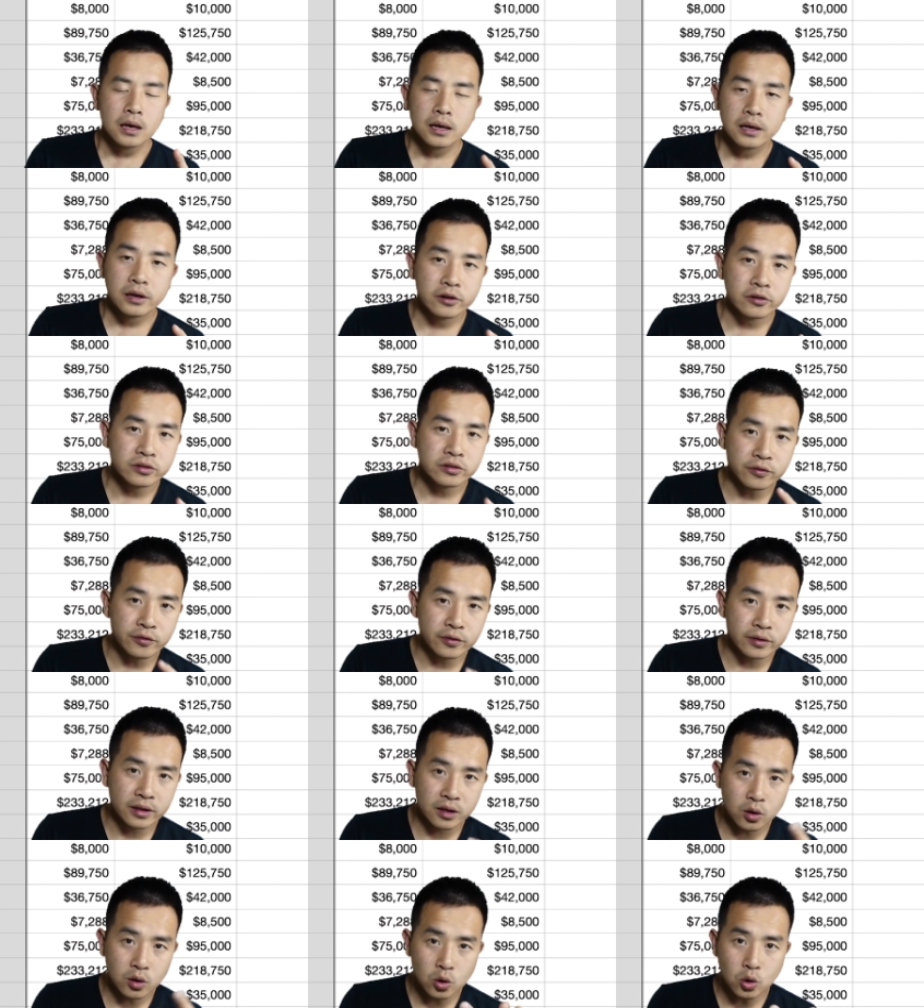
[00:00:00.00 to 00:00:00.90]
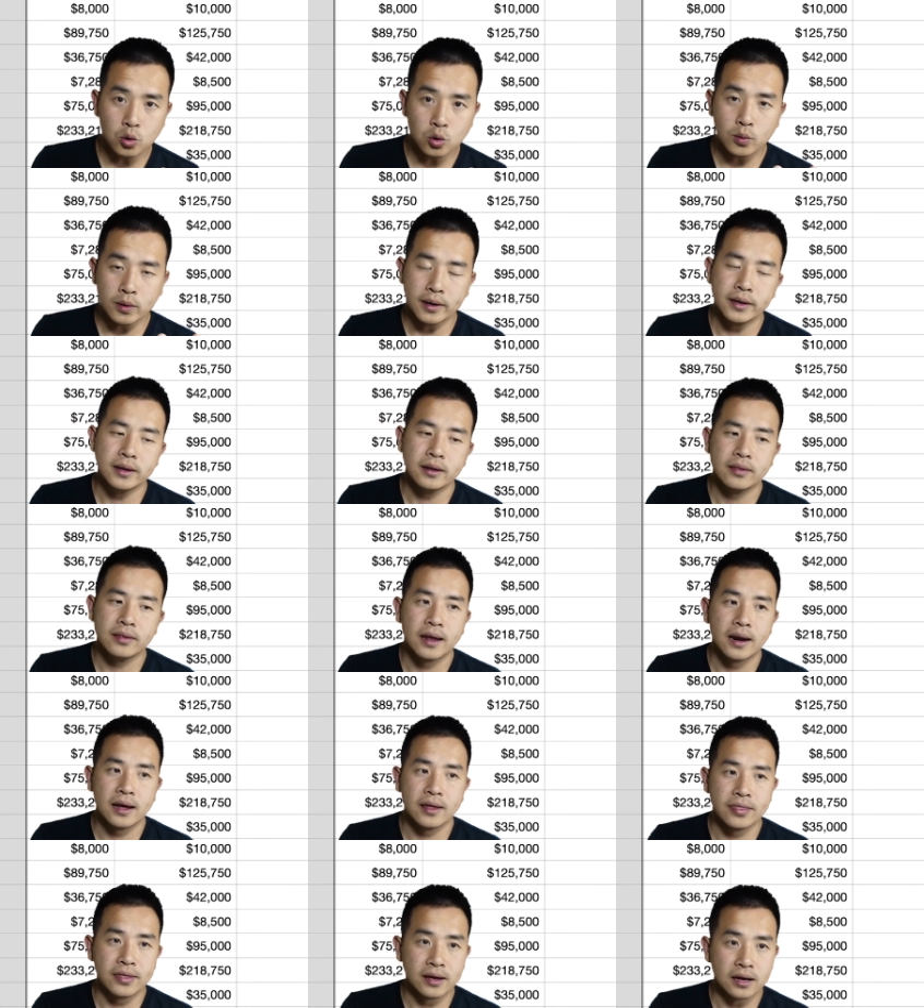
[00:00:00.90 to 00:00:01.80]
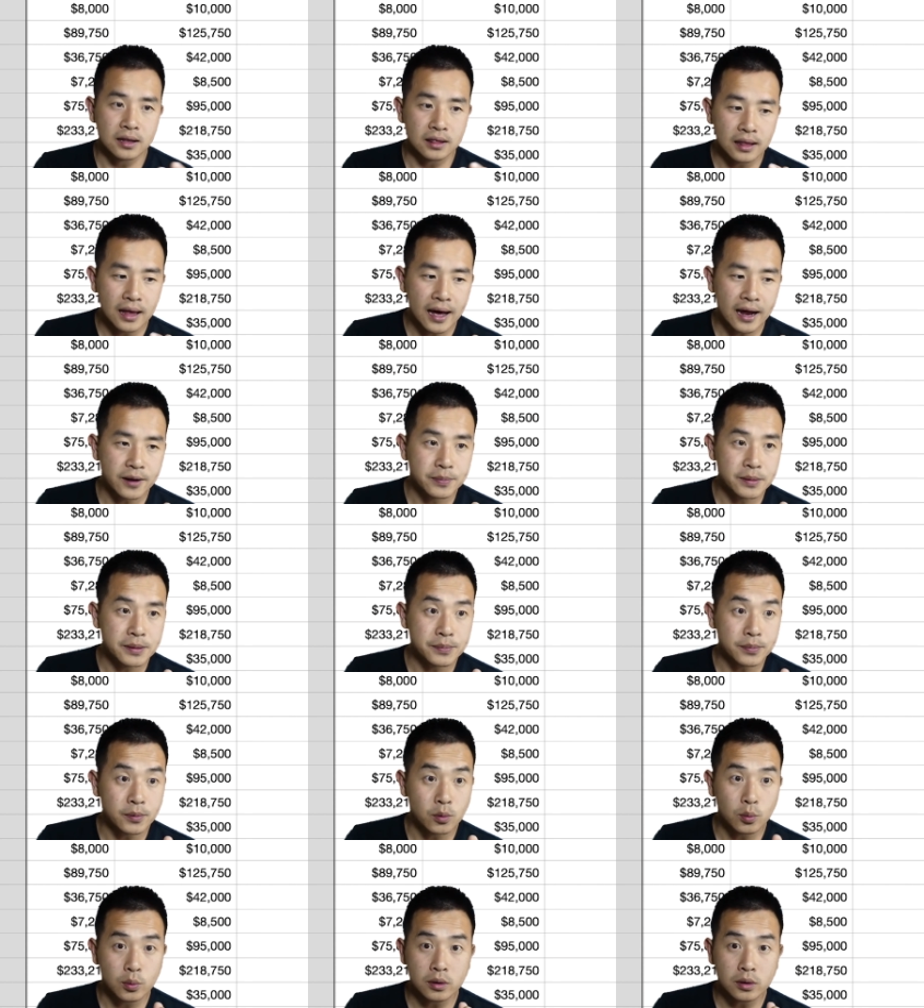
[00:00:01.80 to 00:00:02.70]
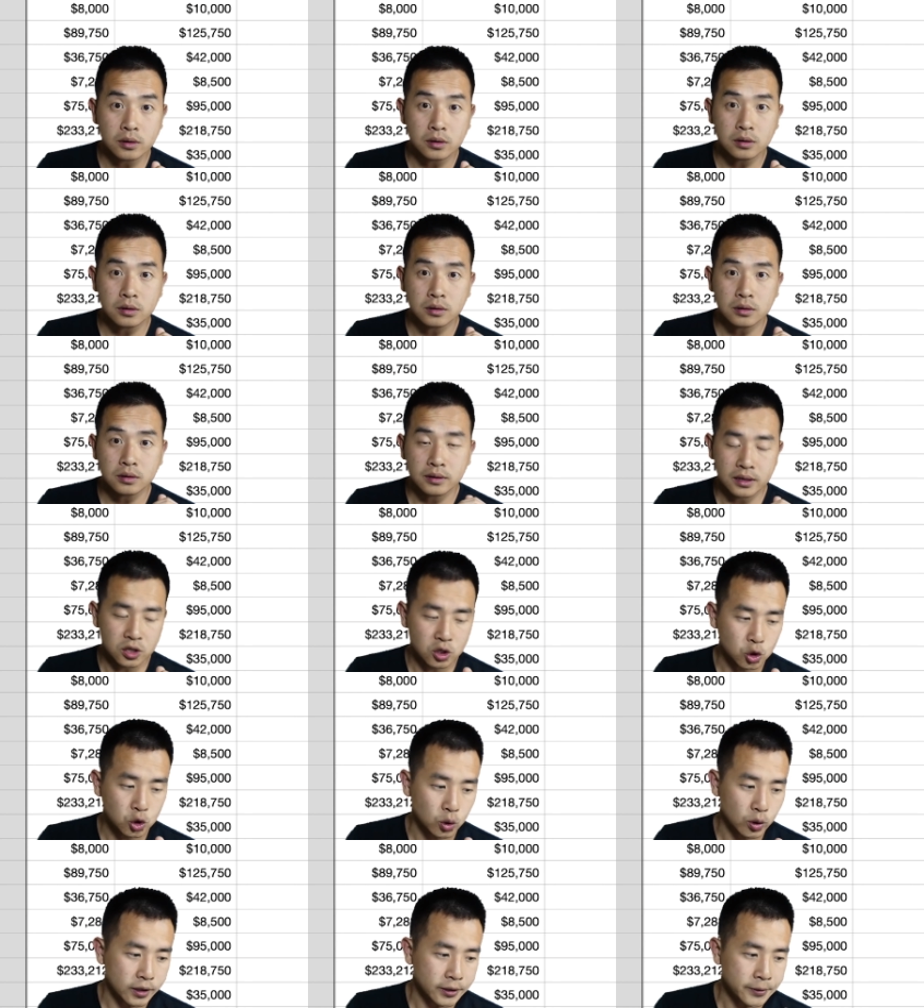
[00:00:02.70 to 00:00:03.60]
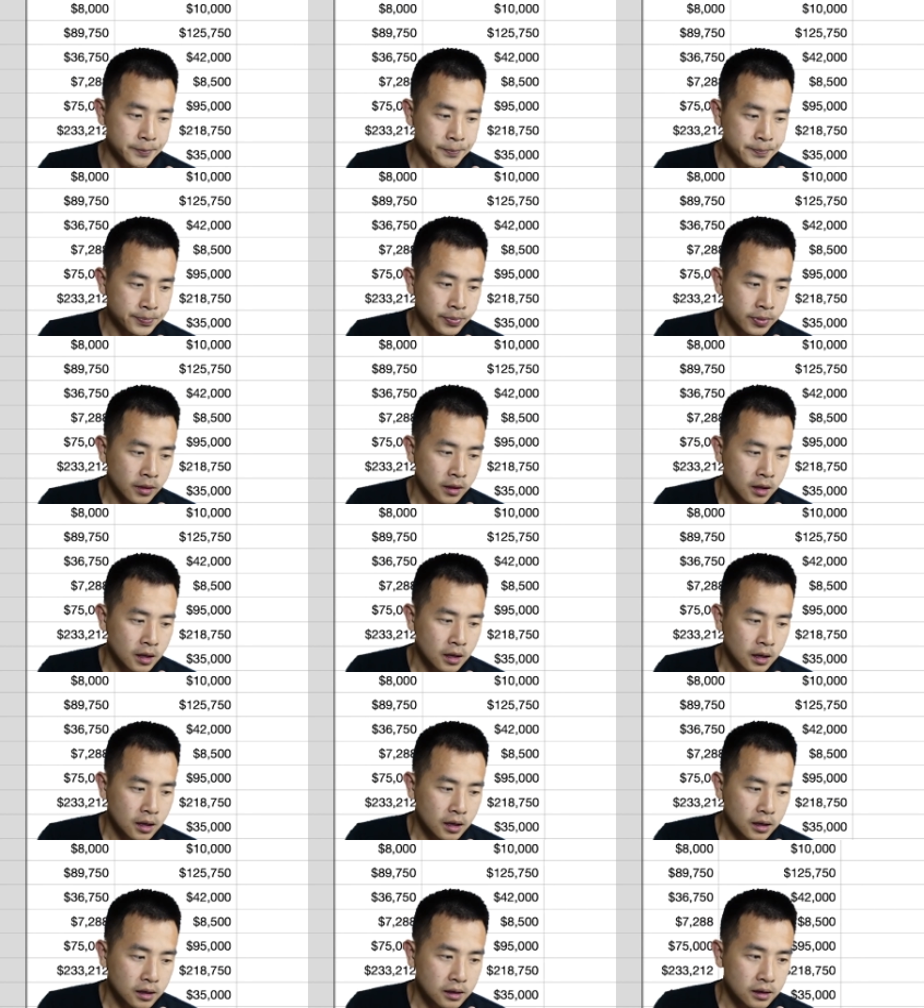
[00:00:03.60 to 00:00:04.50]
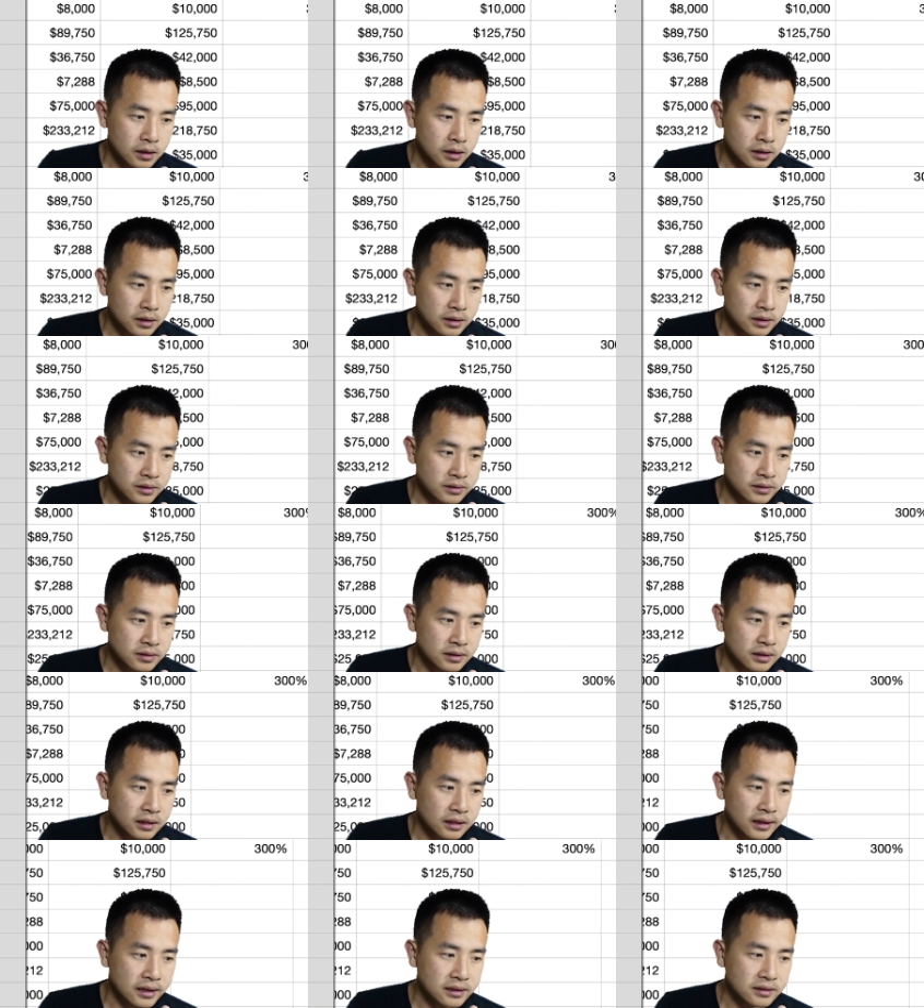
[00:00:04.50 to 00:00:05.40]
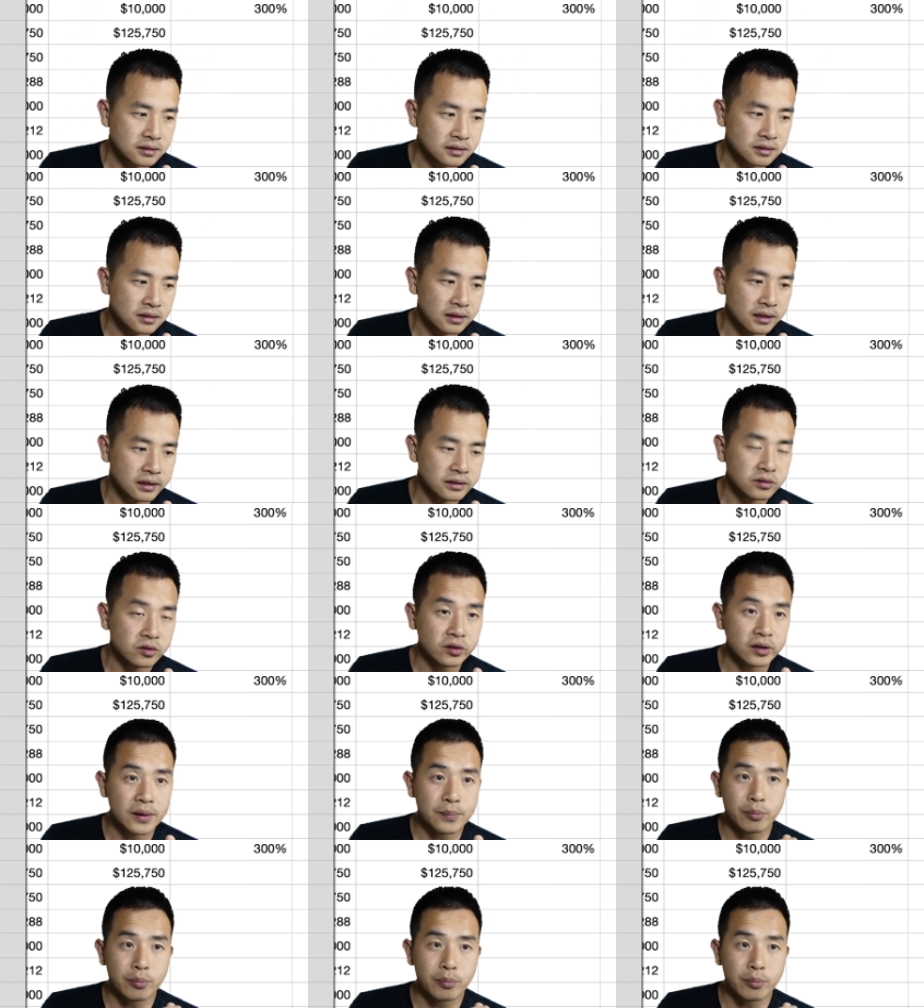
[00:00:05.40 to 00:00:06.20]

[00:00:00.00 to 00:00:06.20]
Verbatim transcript: Here's a really cool one that I think a lot of people will enjoy is let's let's look at